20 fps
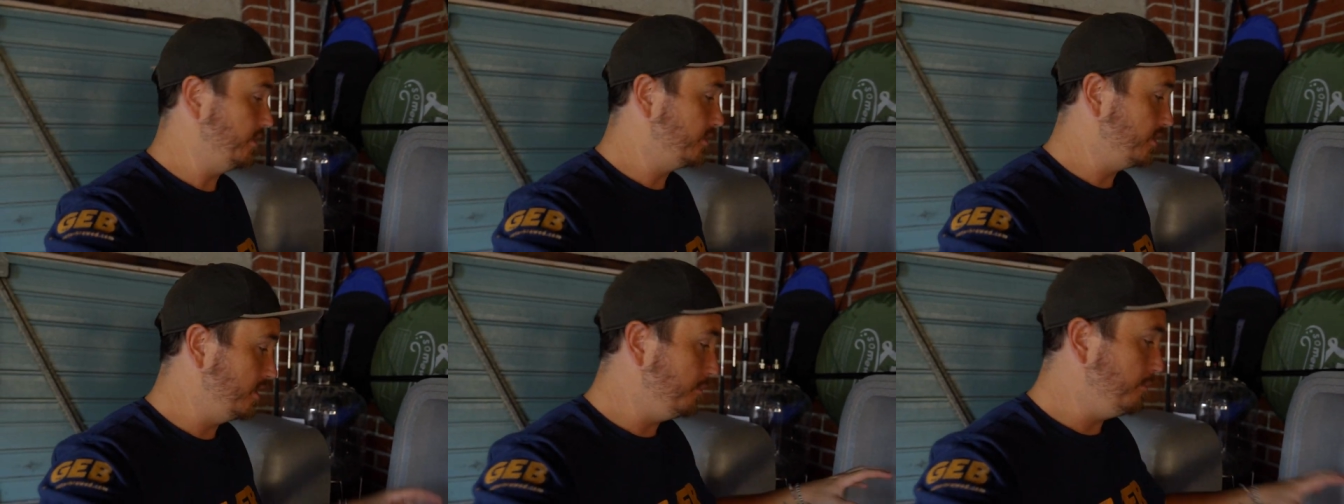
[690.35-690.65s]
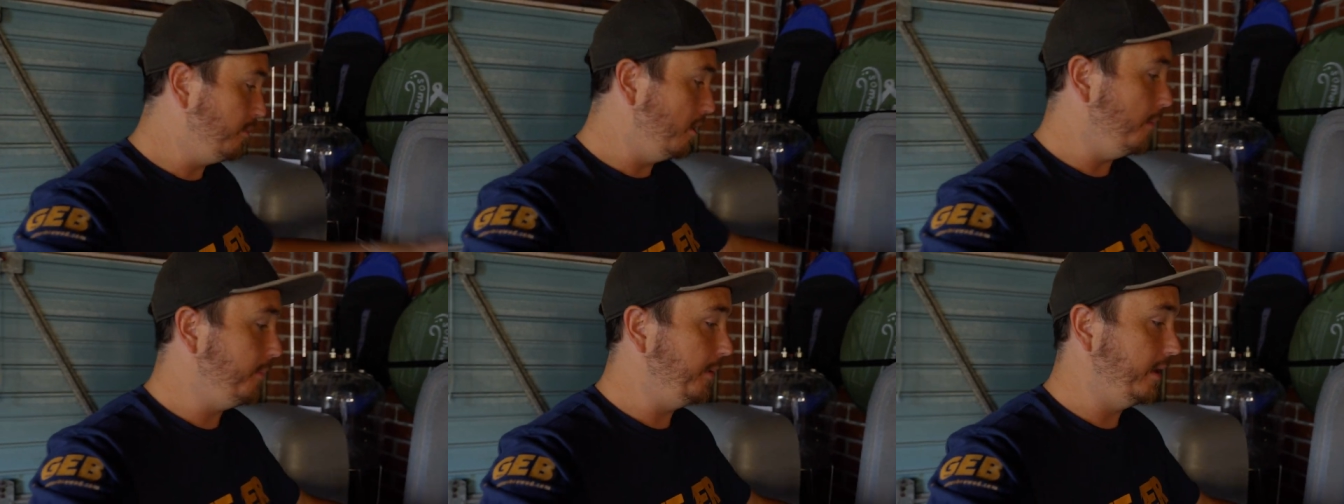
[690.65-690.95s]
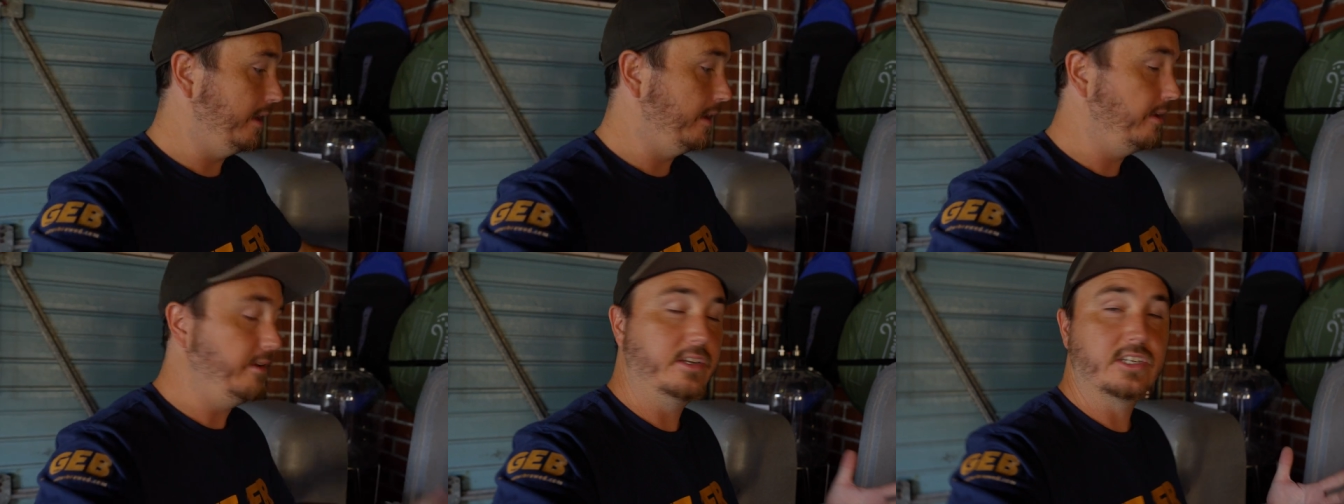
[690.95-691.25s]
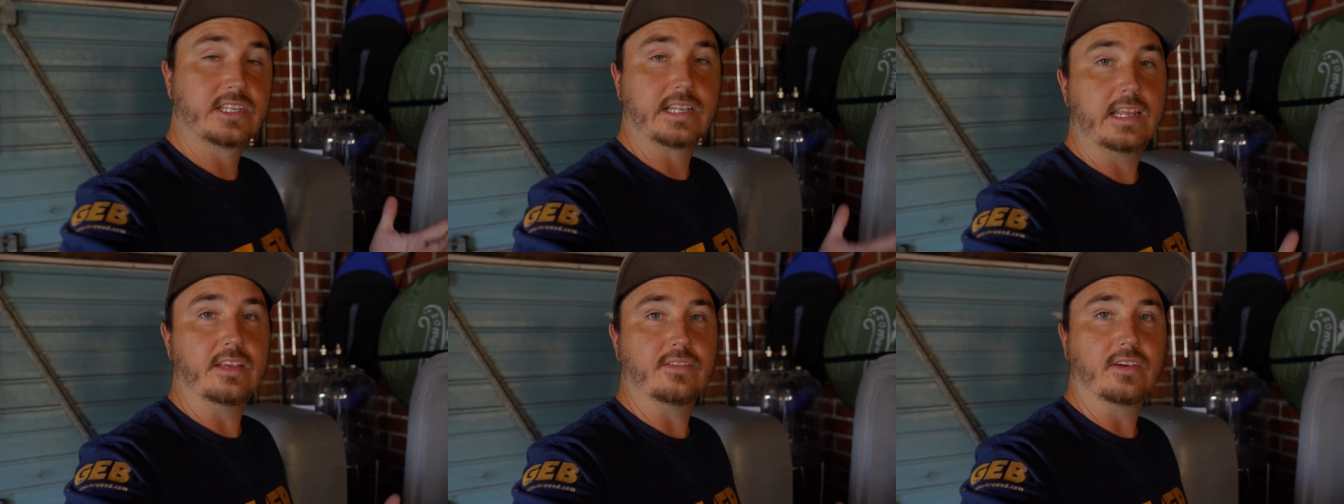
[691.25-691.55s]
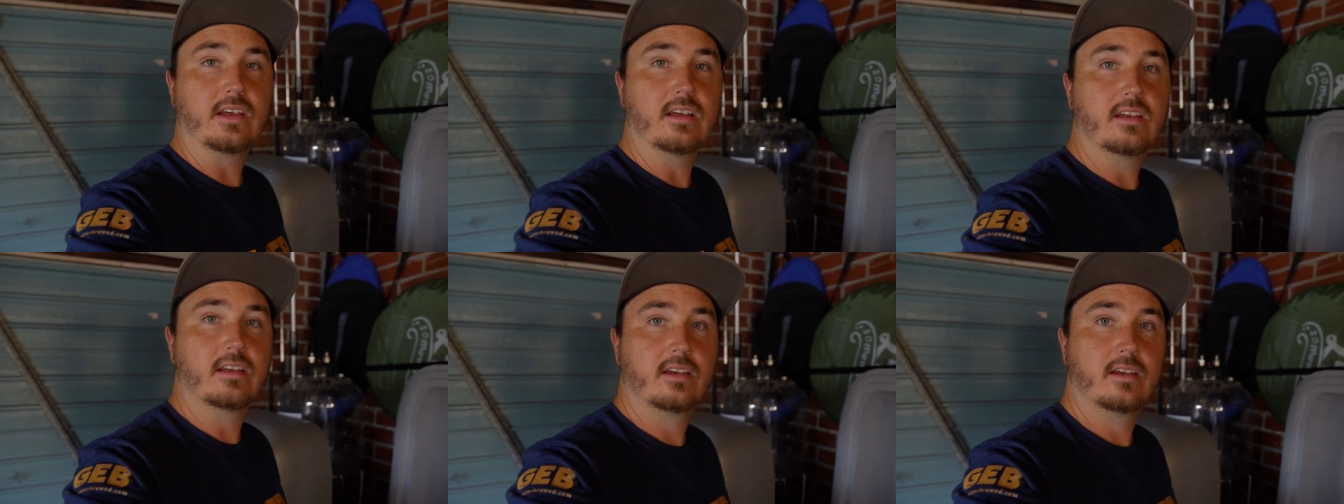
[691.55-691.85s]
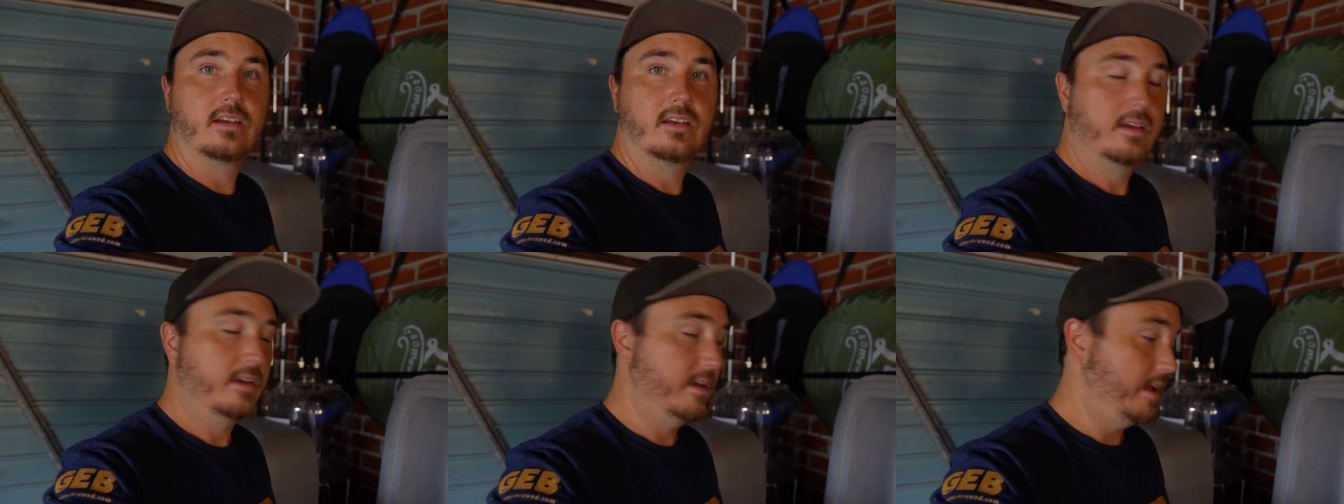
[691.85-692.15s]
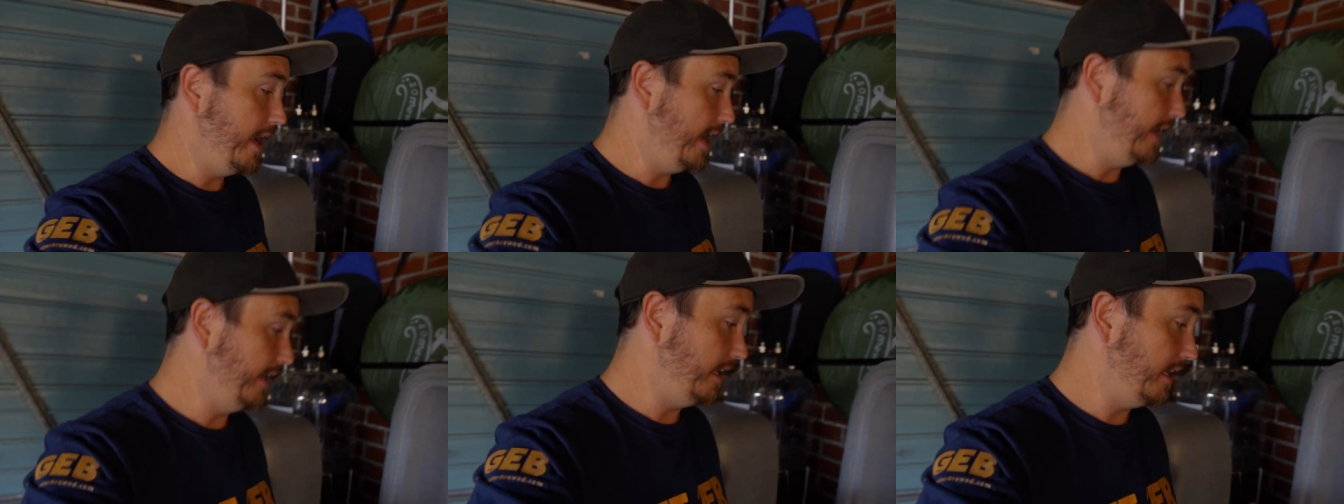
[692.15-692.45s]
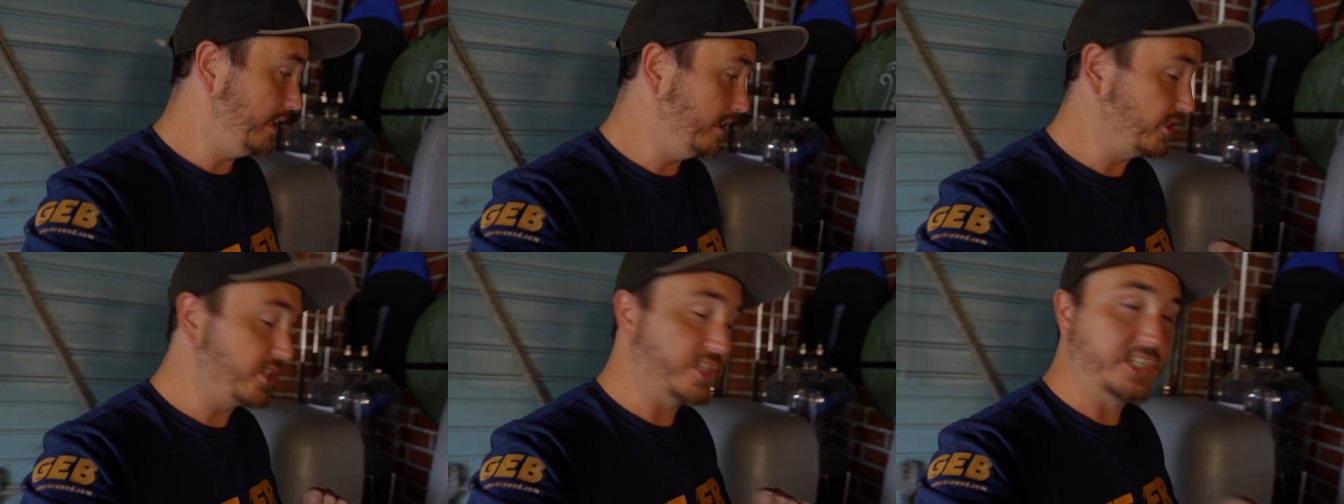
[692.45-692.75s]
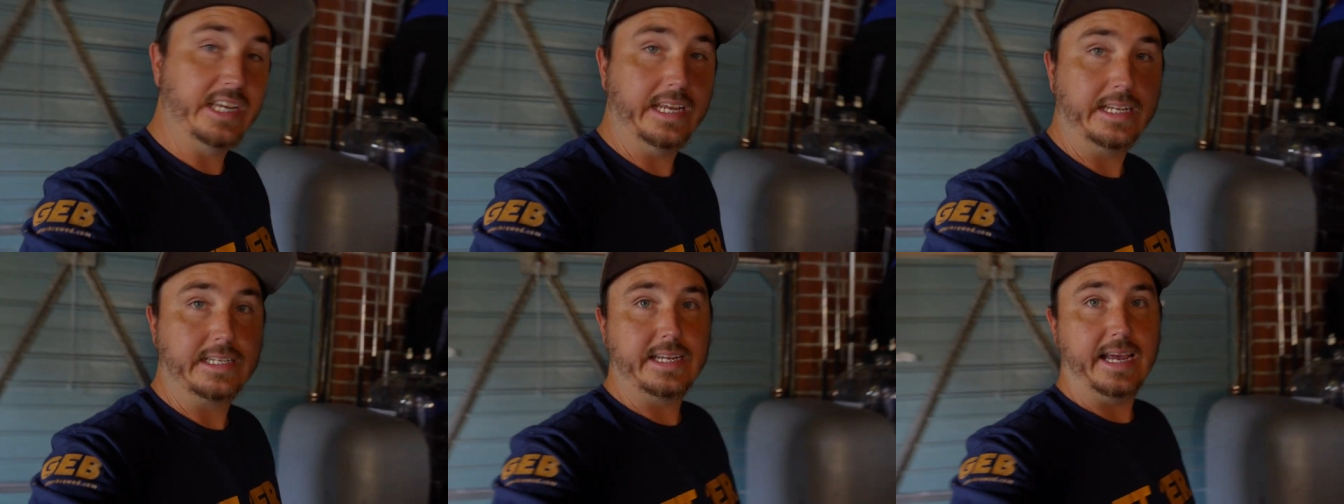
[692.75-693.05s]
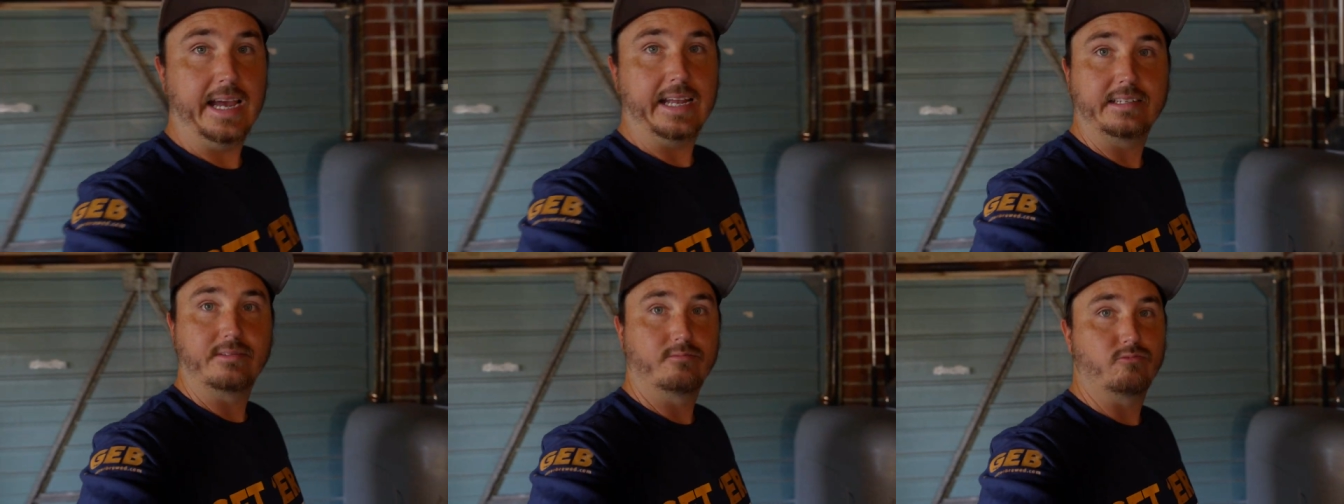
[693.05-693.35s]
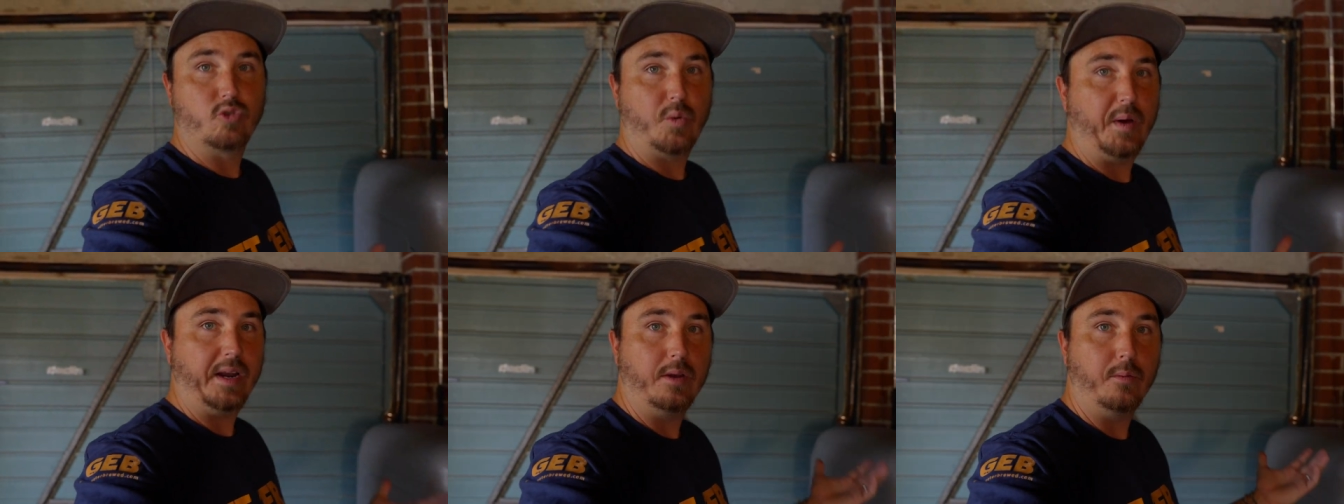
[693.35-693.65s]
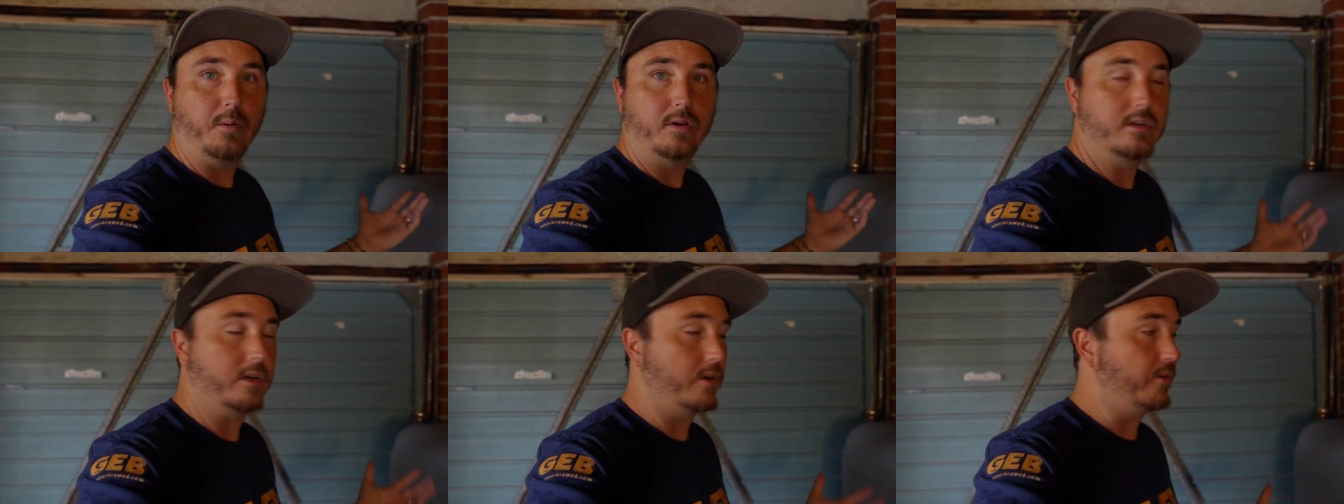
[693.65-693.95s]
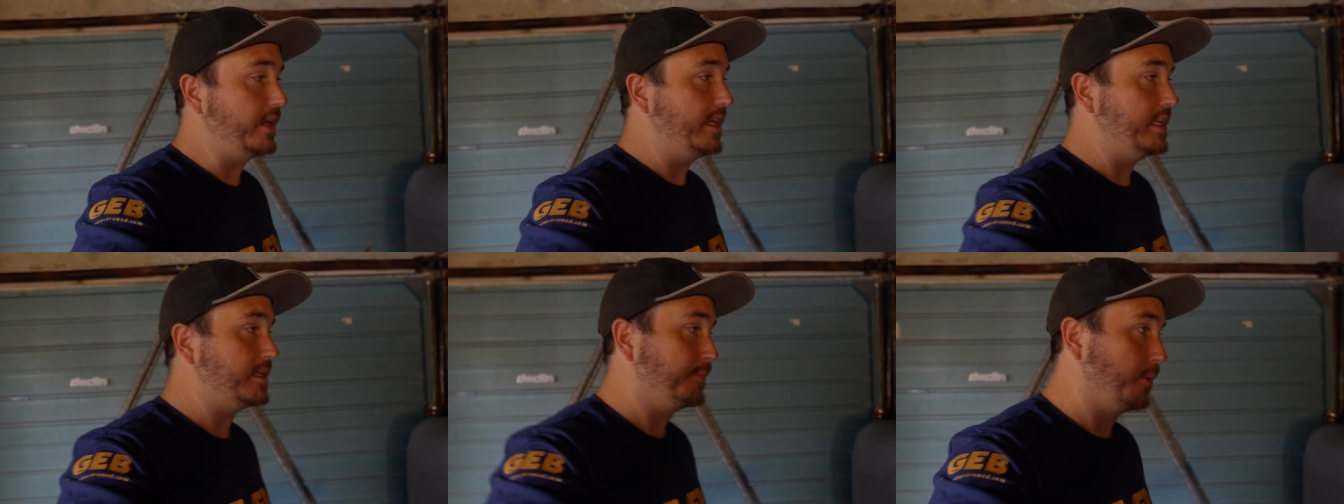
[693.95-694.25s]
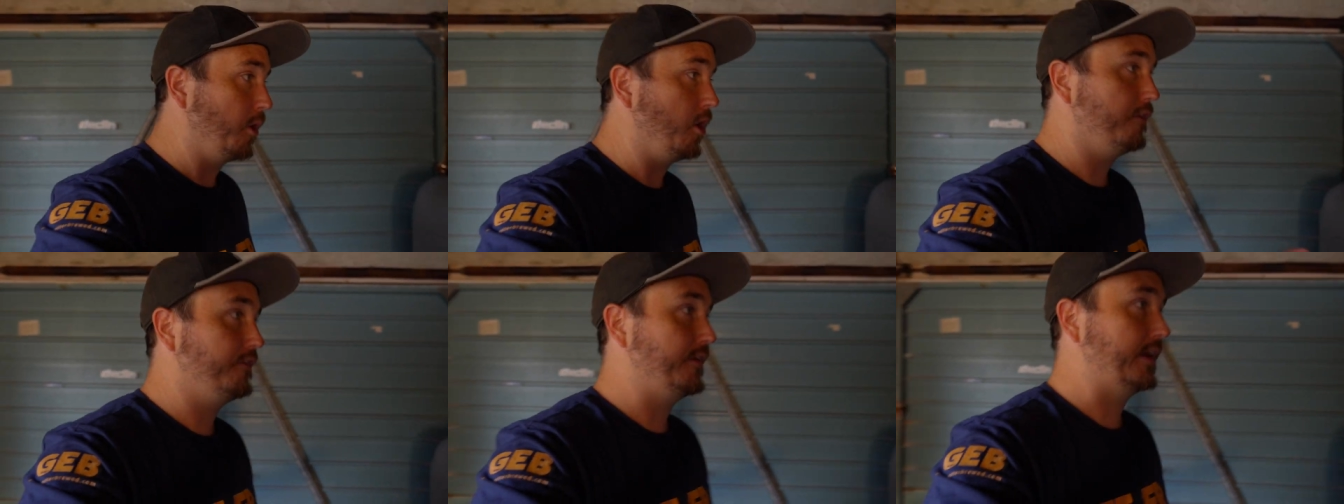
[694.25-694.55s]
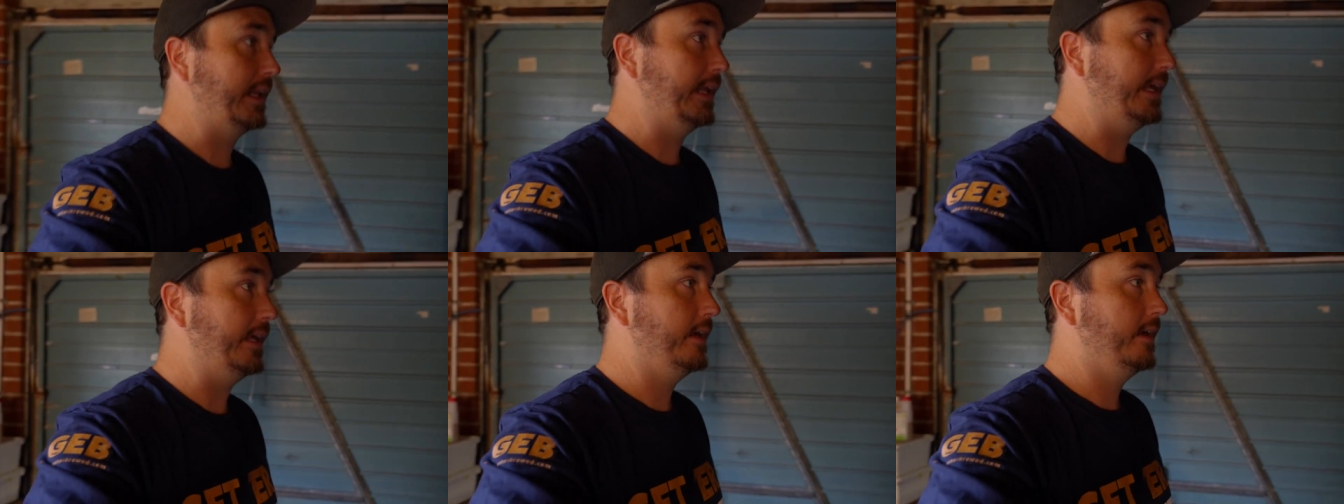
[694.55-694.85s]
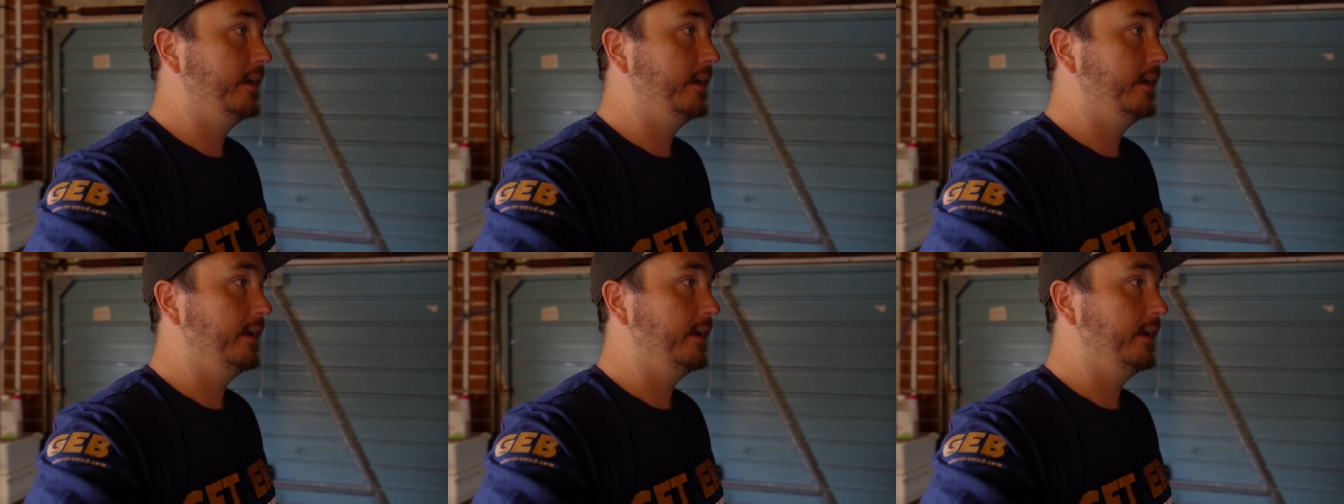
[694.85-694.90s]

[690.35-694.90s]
So you pop it in and you just leave it. And it'll sit at 21 degrees perfectly.